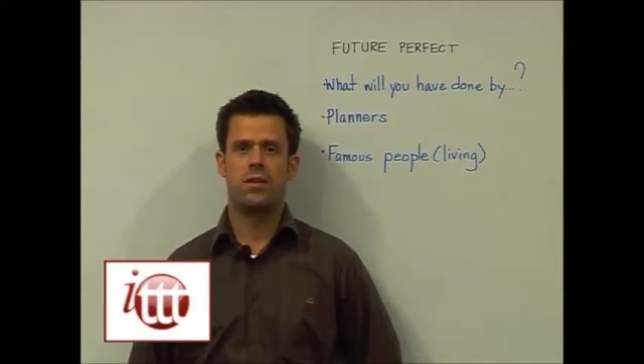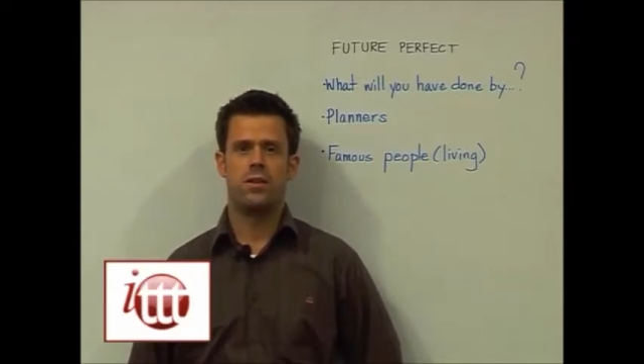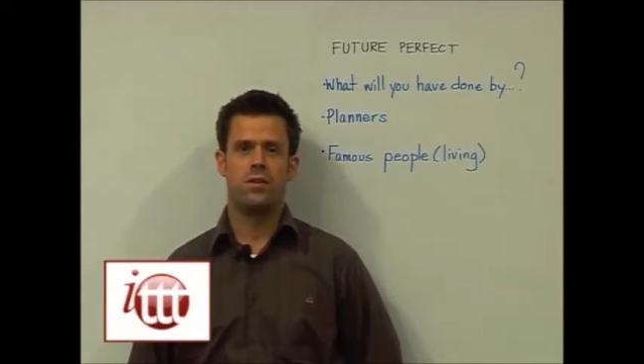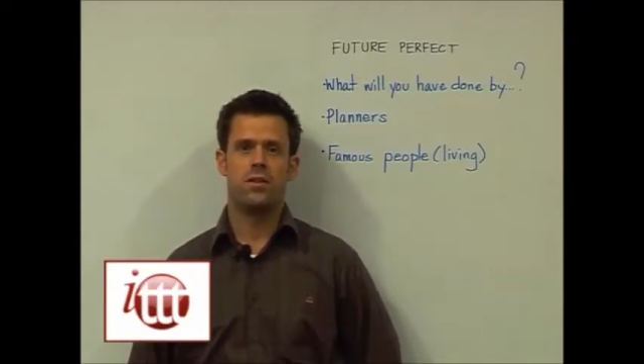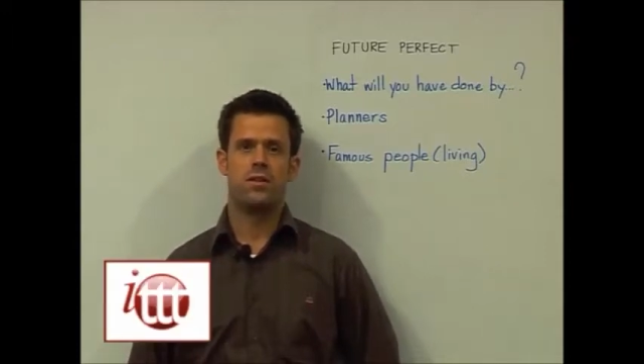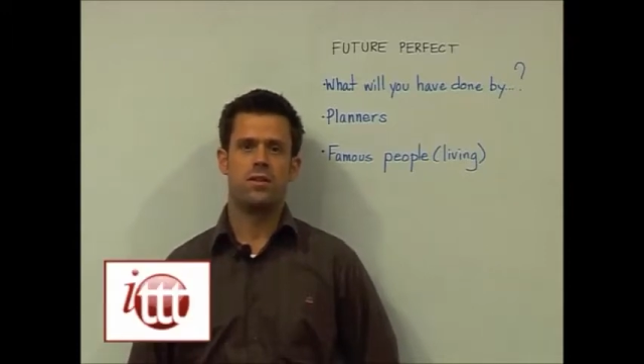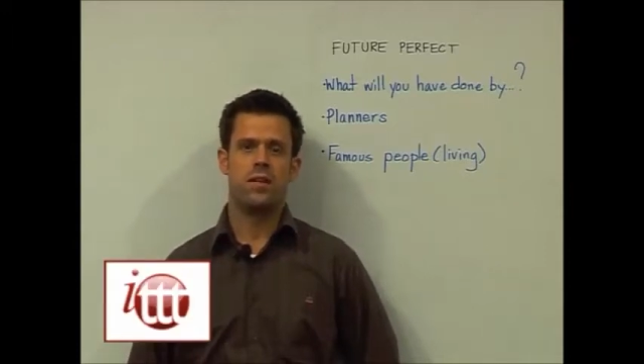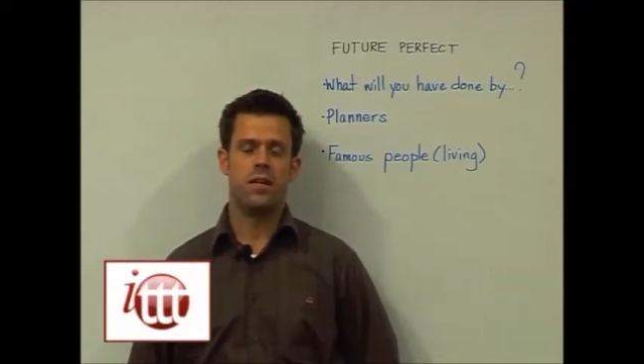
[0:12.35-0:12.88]

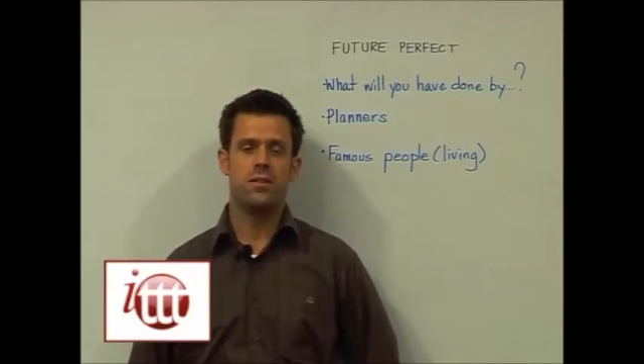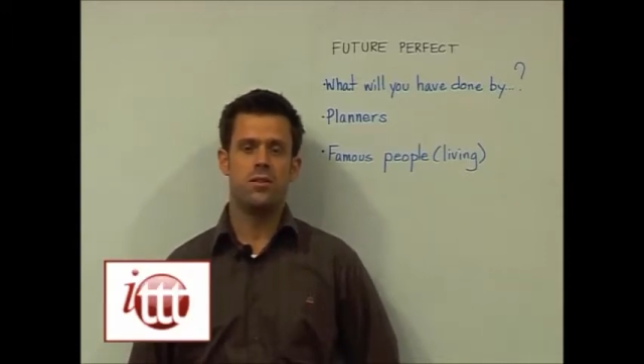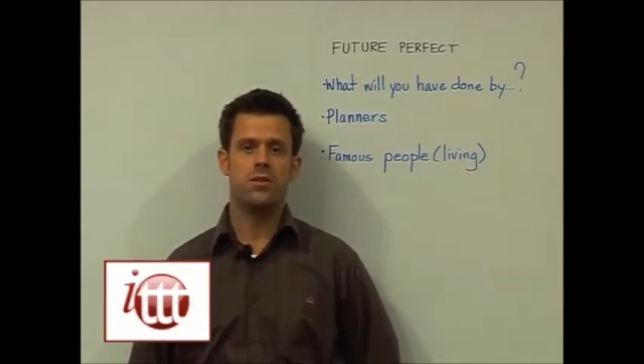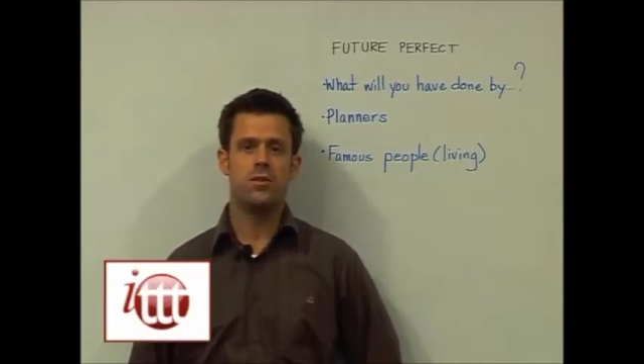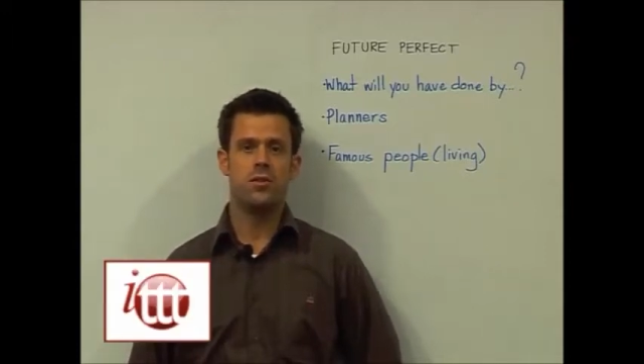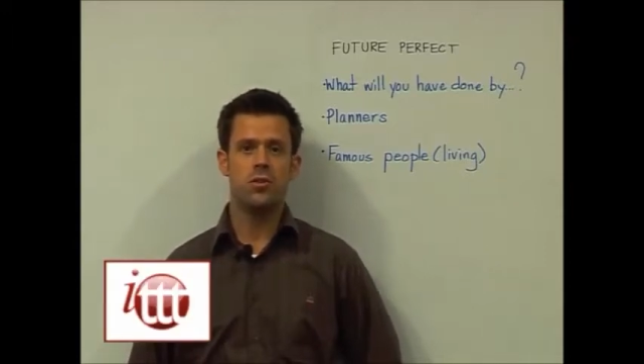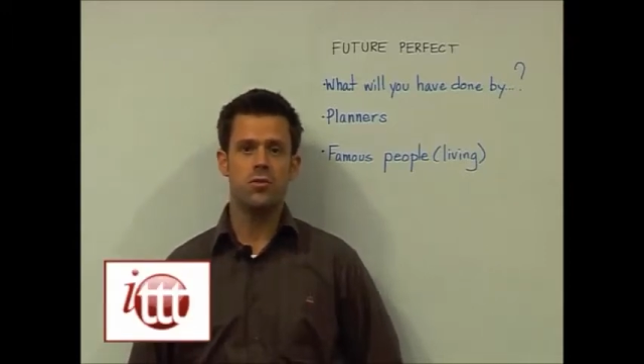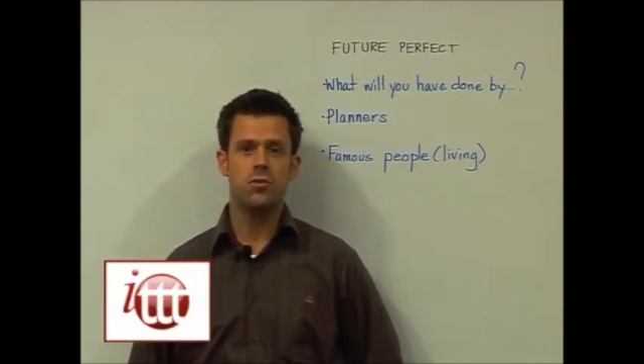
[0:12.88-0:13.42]
This tense
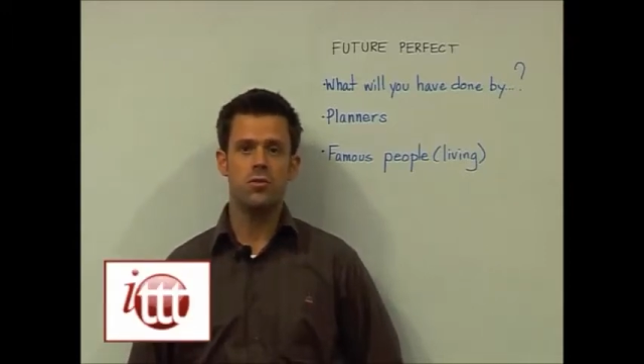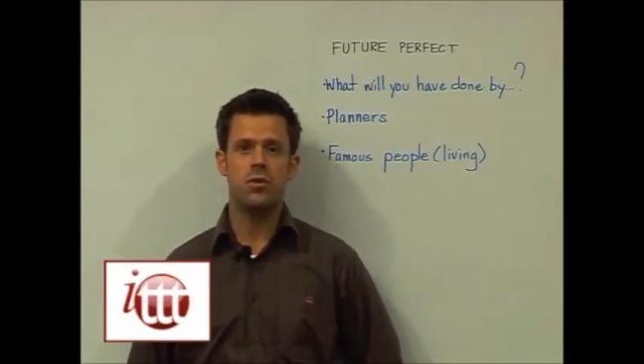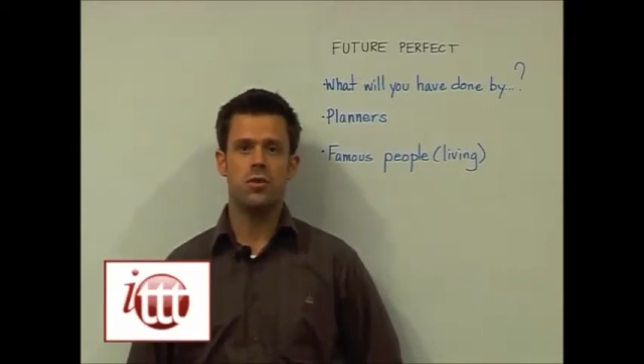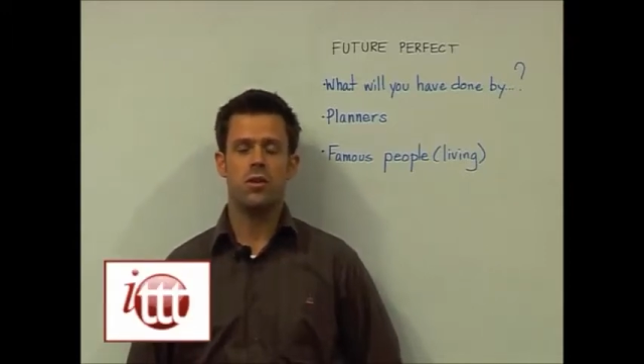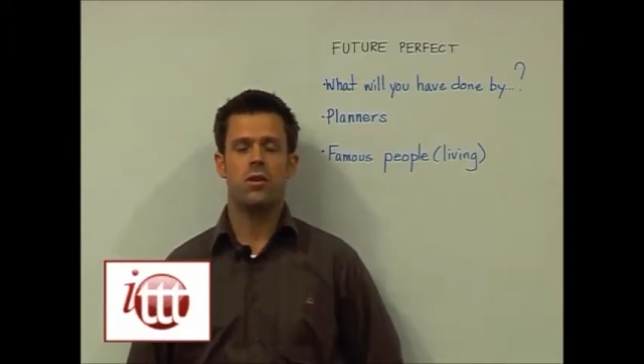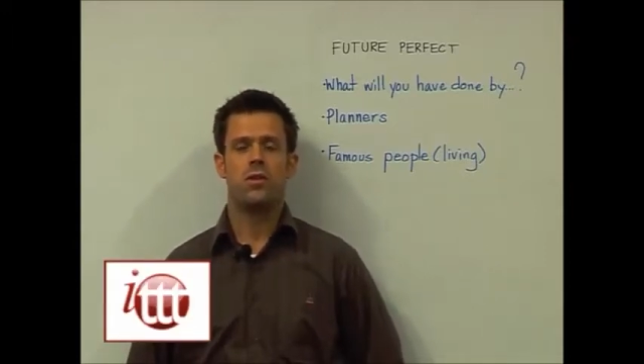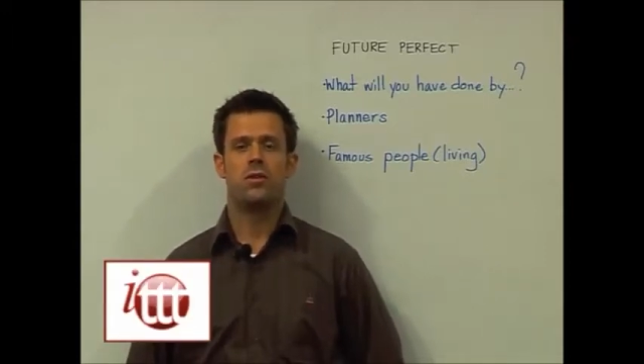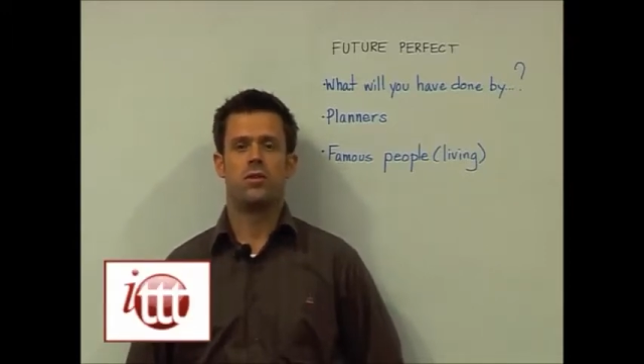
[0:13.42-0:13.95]
is used
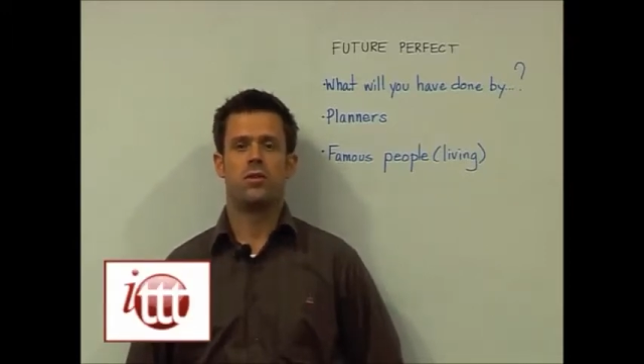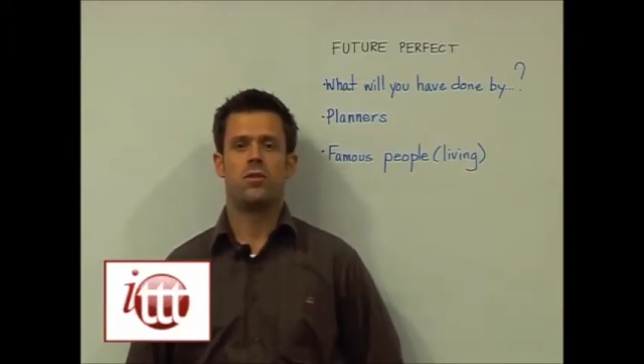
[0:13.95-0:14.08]
to